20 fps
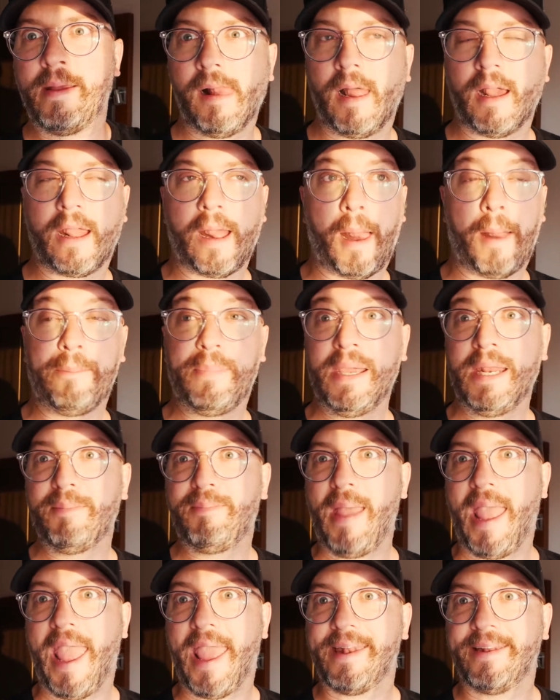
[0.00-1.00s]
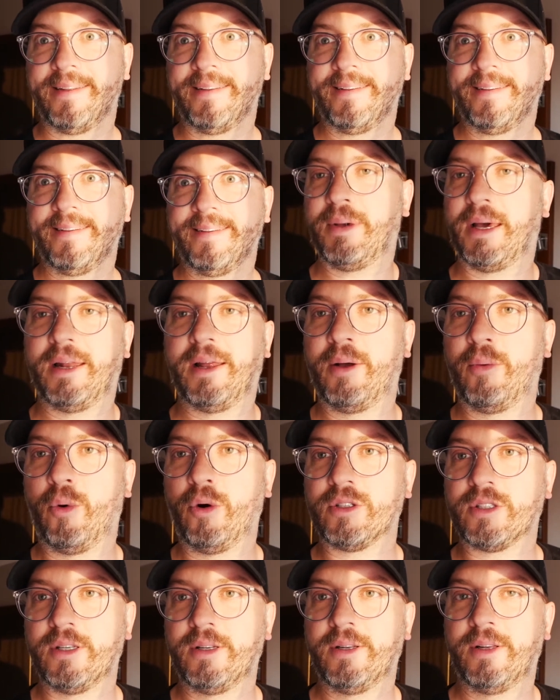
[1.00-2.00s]
like Peter Pan. But it
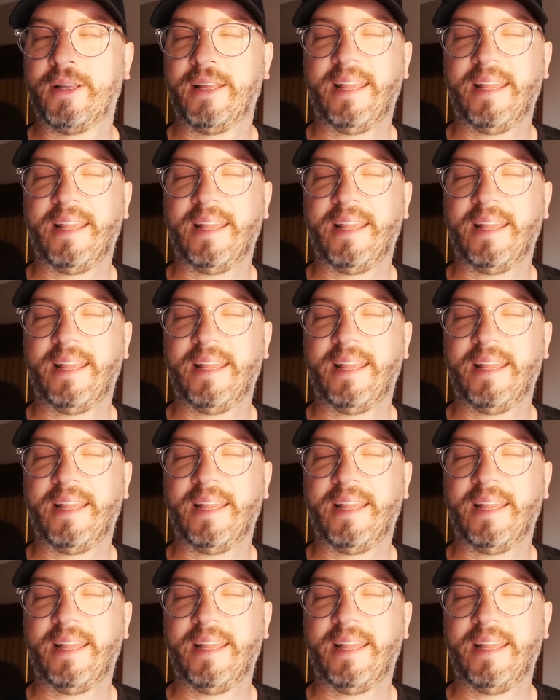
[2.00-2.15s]
wasn't.